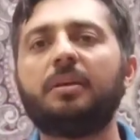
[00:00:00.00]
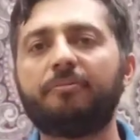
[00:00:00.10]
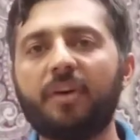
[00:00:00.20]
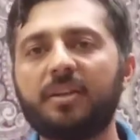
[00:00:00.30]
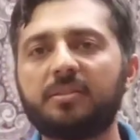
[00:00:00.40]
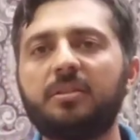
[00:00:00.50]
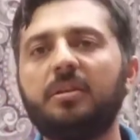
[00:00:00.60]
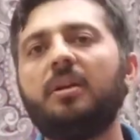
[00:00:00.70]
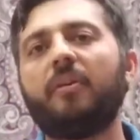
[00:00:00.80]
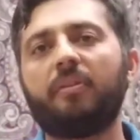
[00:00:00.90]

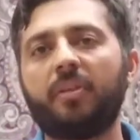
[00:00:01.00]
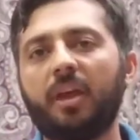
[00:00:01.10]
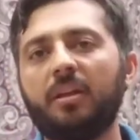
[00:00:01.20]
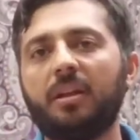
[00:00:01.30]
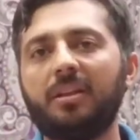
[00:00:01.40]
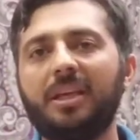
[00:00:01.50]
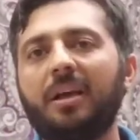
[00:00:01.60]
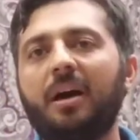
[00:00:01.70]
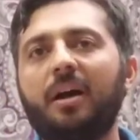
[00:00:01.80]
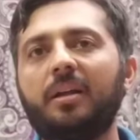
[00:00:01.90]
faster than the
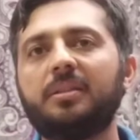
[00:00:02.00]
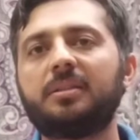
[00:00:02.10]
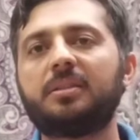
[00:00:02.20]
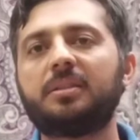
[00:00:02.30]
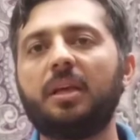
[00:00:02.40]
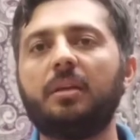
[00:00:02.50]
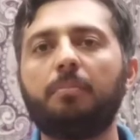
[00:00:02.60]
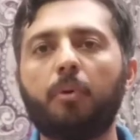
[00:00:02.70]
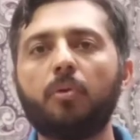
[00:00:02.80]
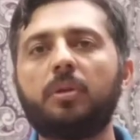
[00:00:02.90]
IELTS
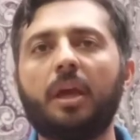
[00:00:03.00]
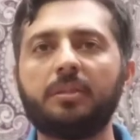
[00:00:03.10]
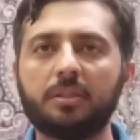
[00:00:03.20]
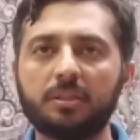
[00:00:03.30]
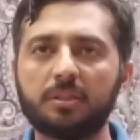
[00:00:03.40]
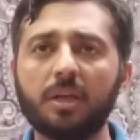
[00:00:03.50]
in both cases.